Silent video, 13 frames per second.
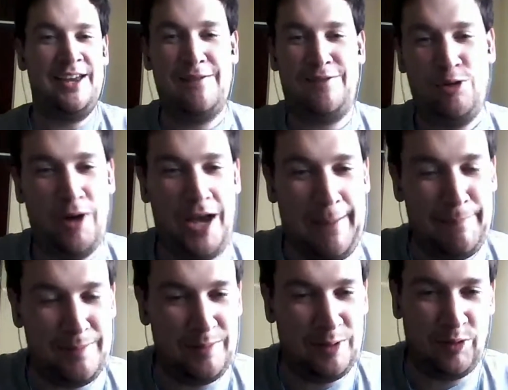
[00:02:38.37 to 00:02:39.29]
if you
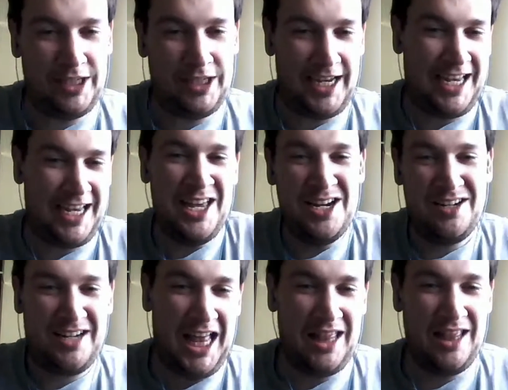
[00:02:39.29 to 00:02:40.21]
happen between
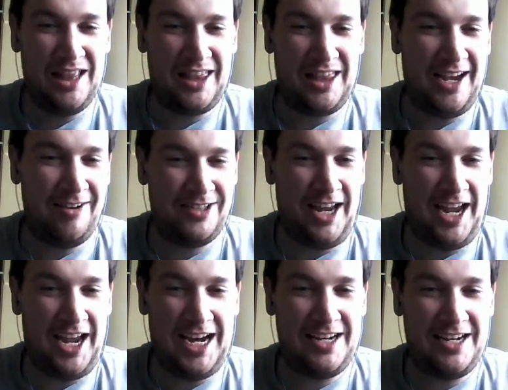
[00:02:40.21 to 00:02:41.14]

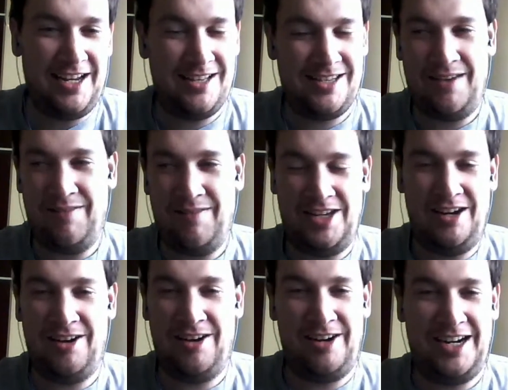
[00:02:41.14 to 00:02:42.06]
10,000 AD and
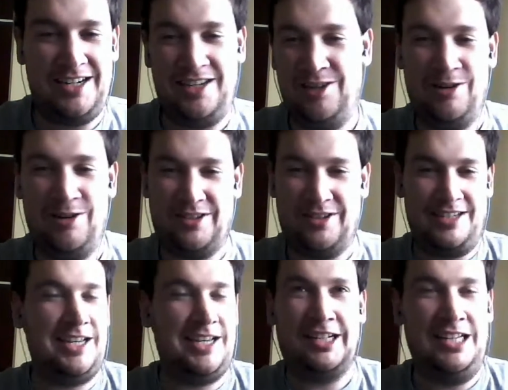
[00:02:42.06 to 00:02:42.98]
1700 AD, you don't
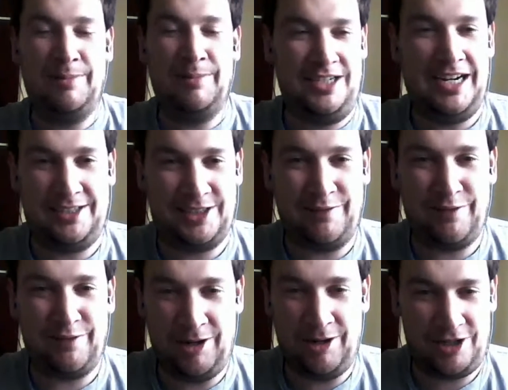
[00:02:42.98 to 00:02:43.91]
exist. Columbus did not
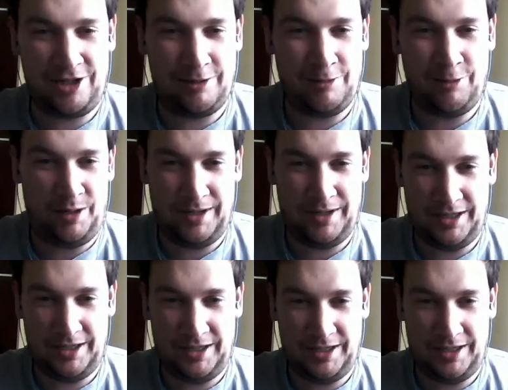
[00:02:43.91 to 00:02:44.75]
discover America, according to my